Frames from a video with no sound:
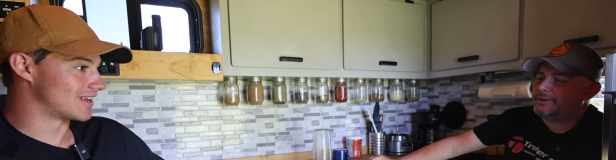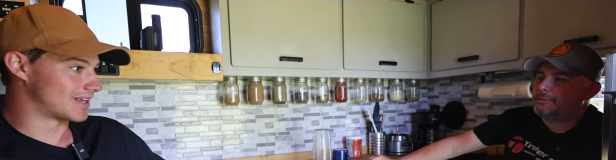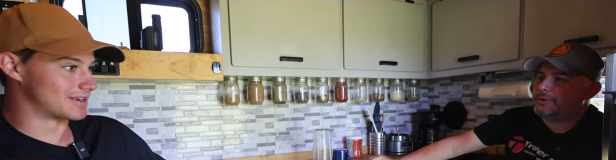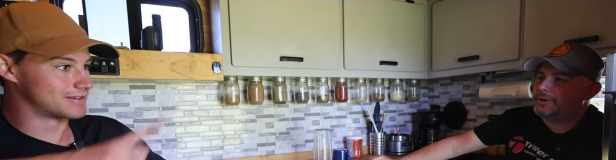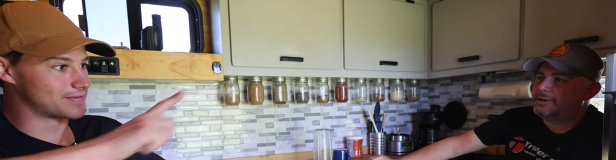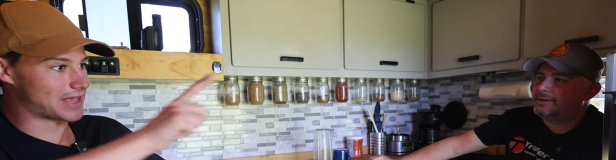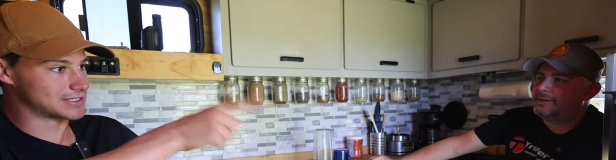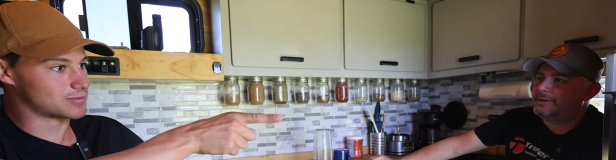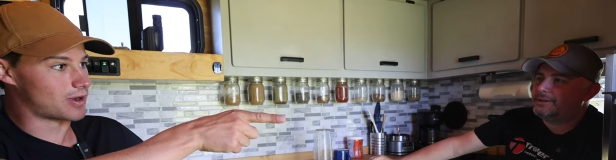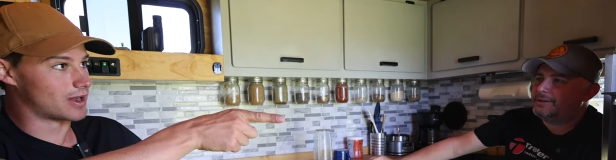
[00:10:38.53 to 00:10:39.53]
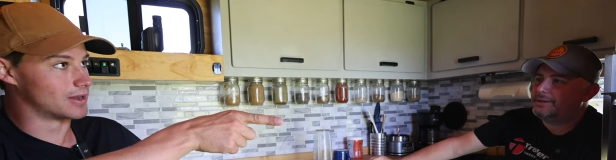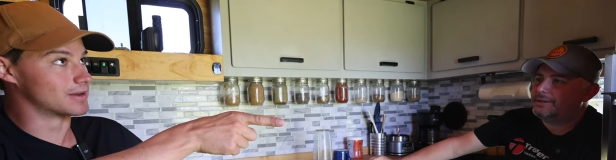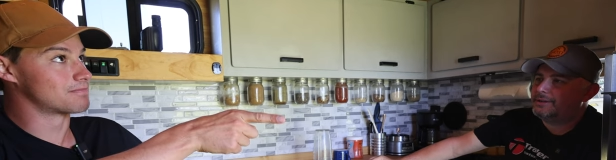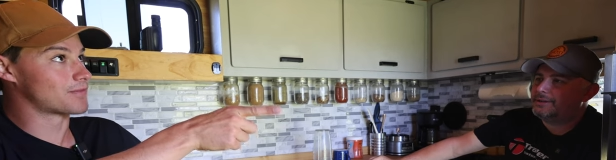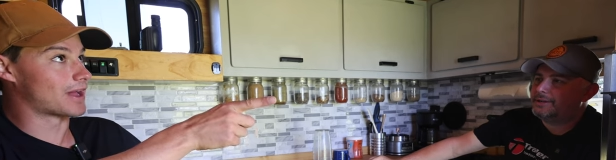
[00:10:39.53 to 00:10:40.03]
Speaker 1: Oh, and boy. That's
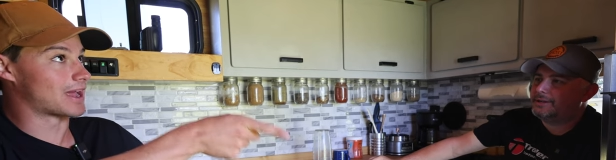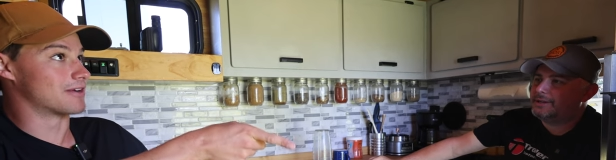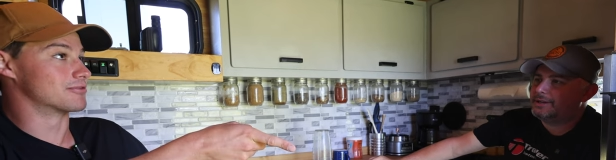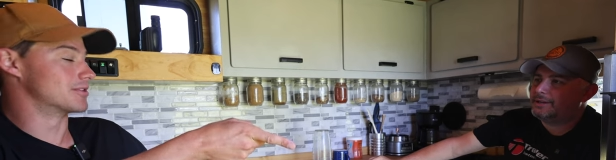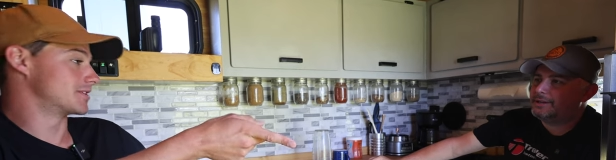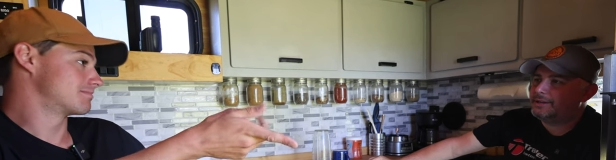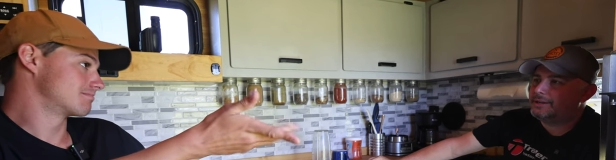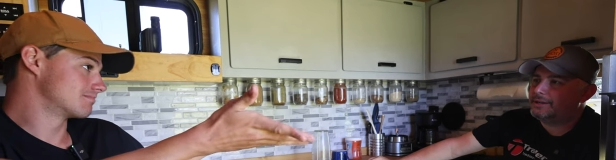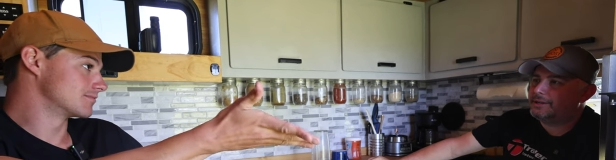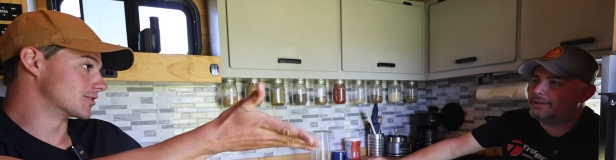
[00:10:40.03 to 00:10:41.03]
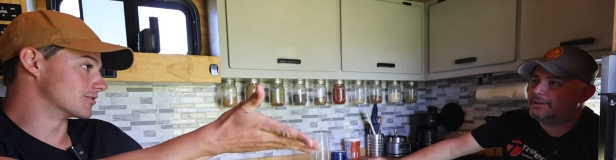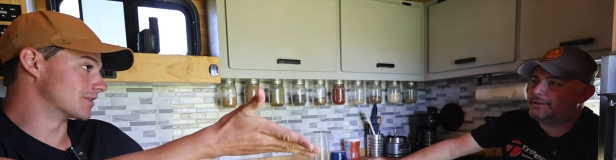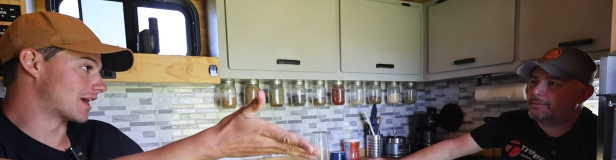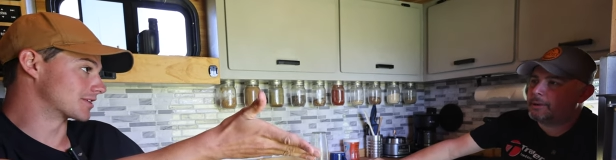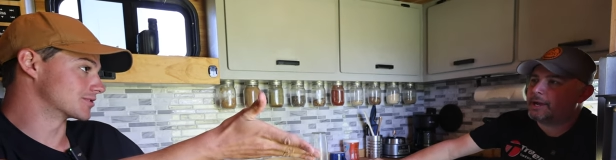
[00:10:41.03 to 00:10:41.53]
why I have the, you know,
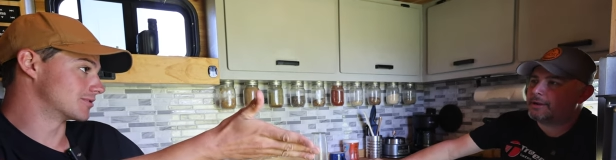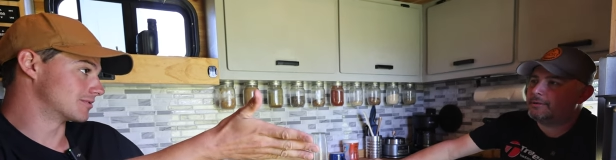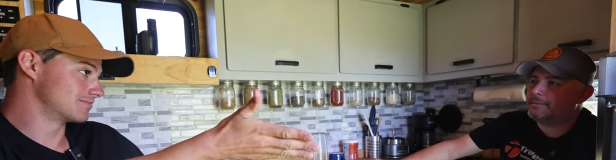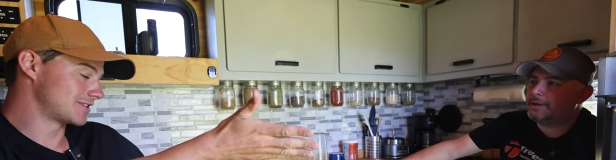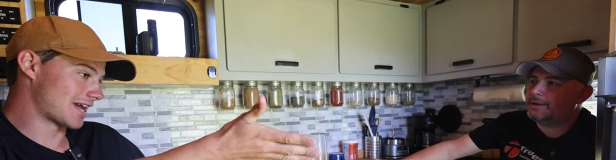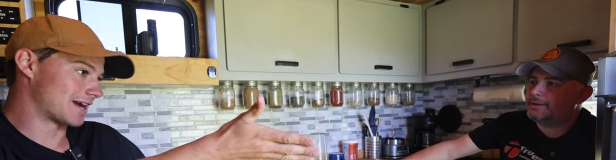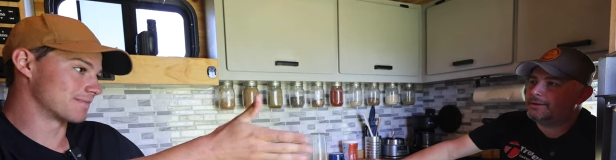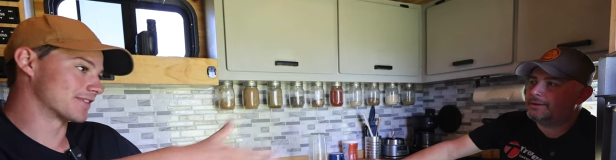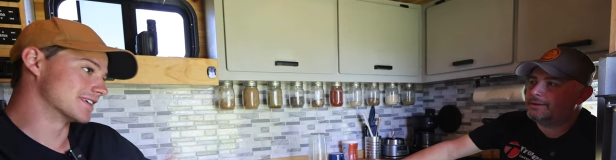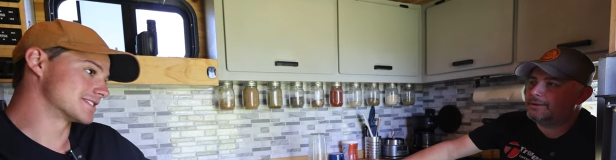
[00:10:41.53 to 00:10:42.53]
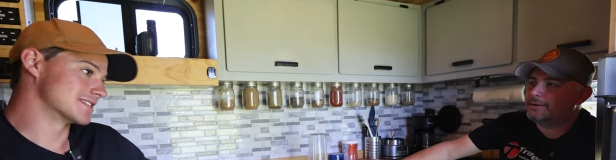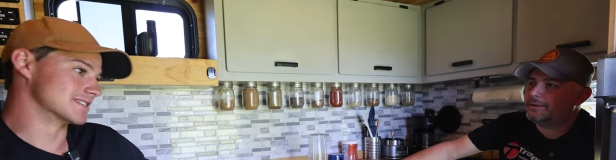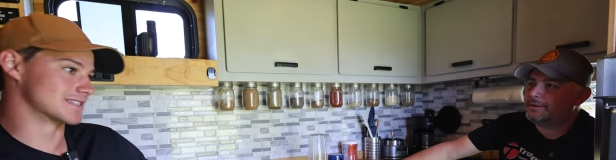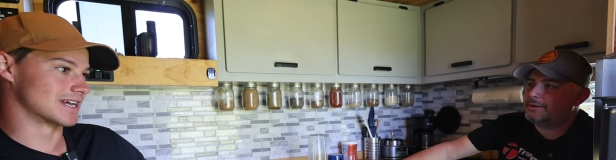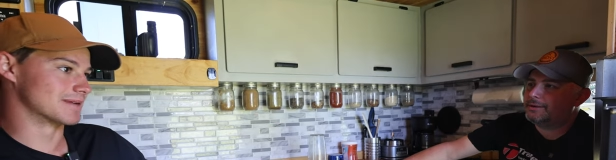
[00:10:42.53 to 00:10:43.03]
the, the actual, backup. Yeah. yeah. This
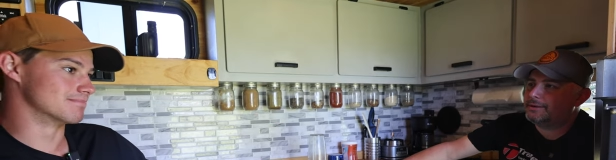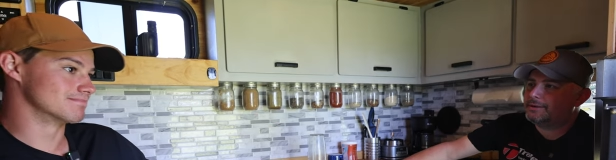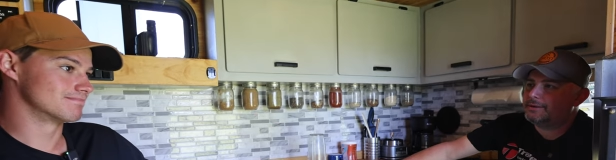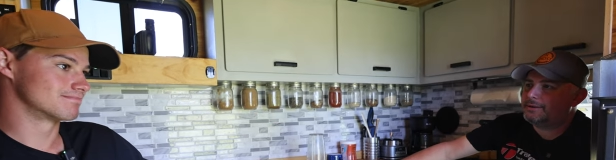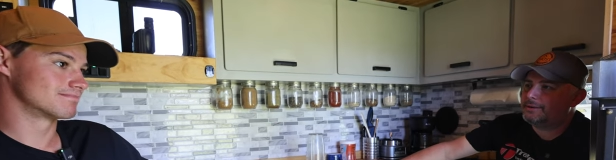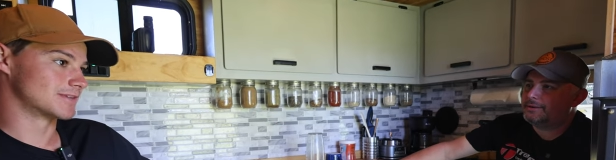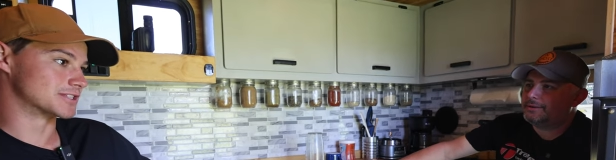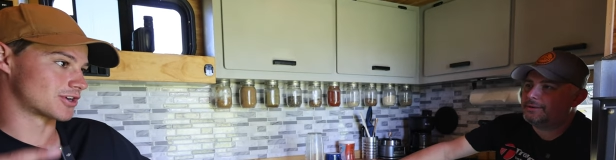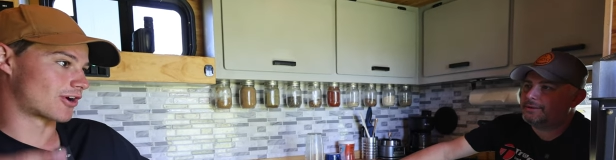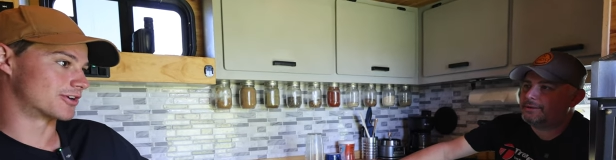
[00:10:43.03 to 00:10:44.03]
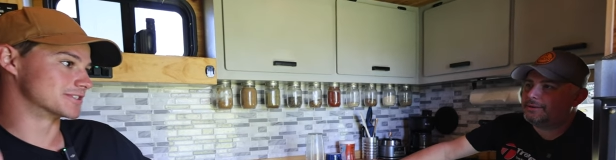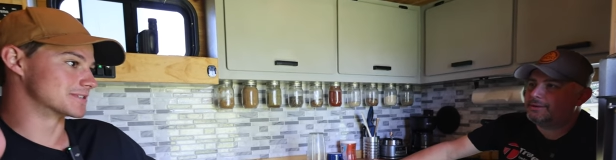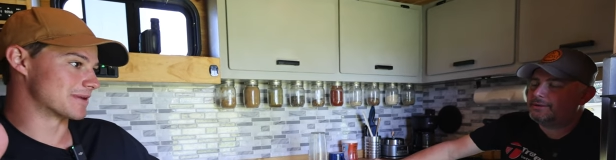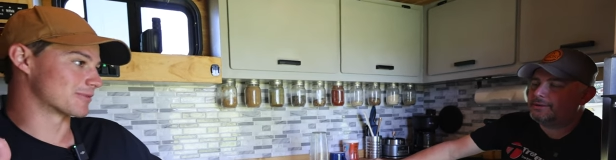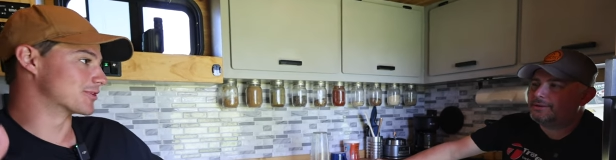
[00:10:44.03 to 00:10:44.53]
is, um, it's hard
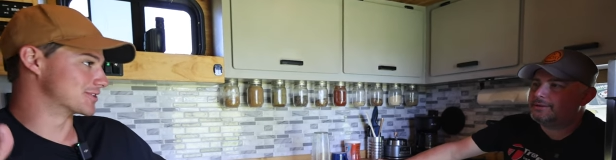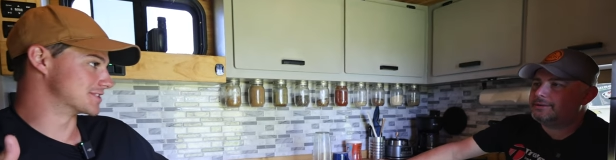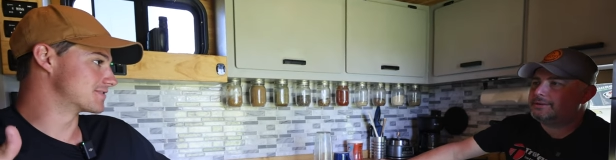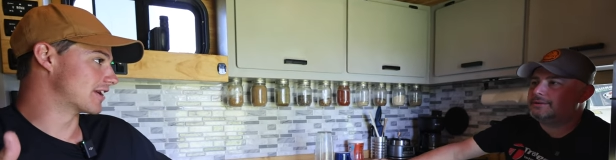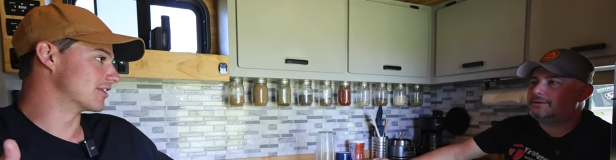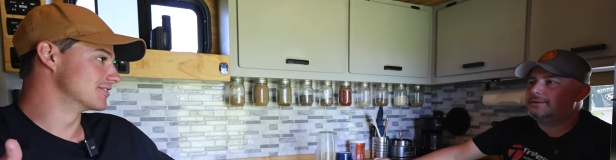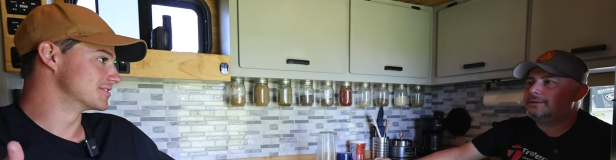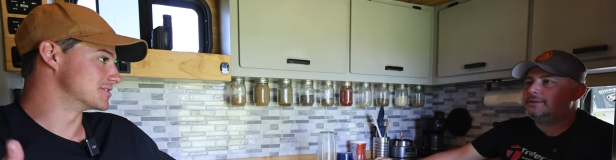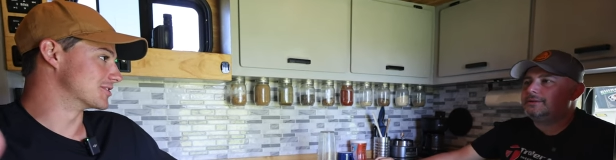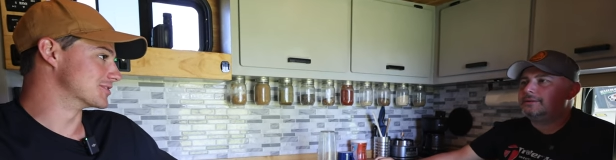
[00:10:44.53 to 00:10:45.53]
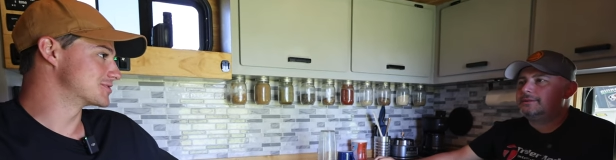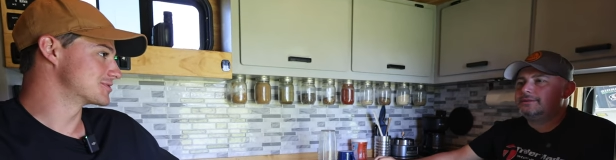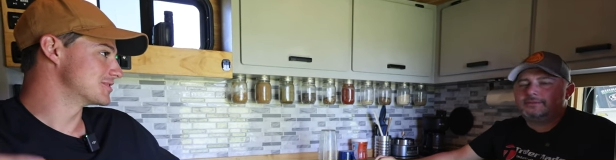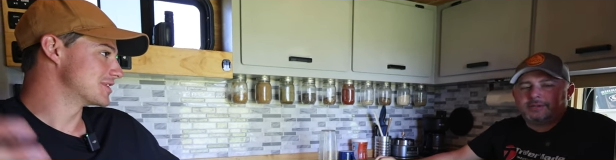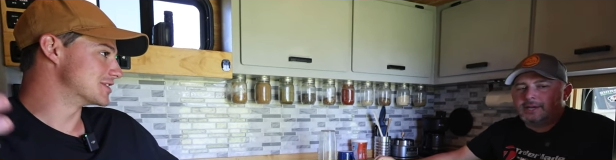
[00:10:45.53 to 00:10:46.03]
to make one of these fail. You know,
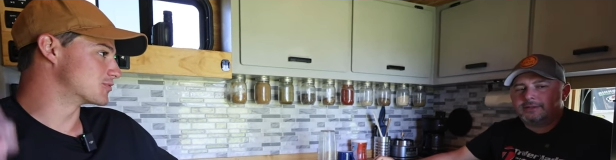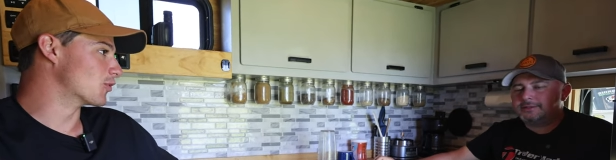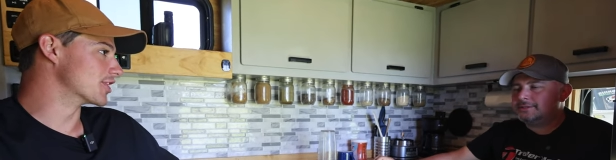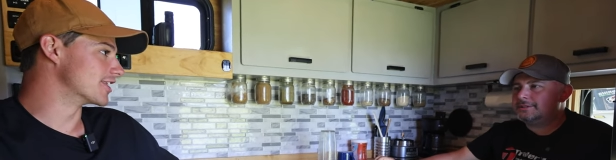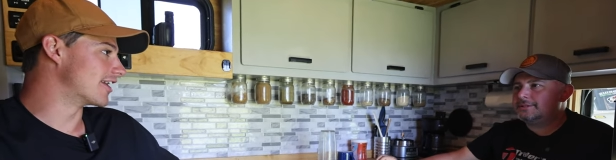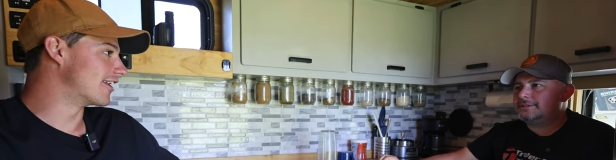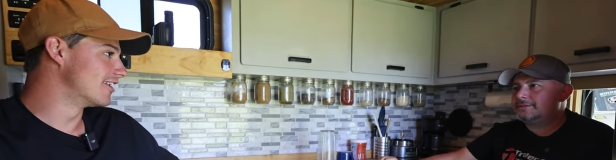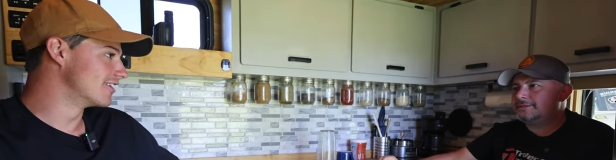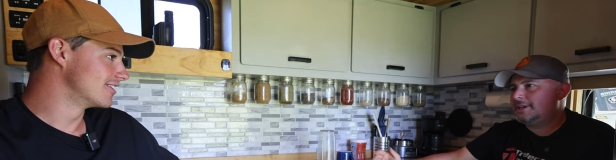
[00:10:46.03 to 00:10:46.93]
it's yeah, it's wood in there.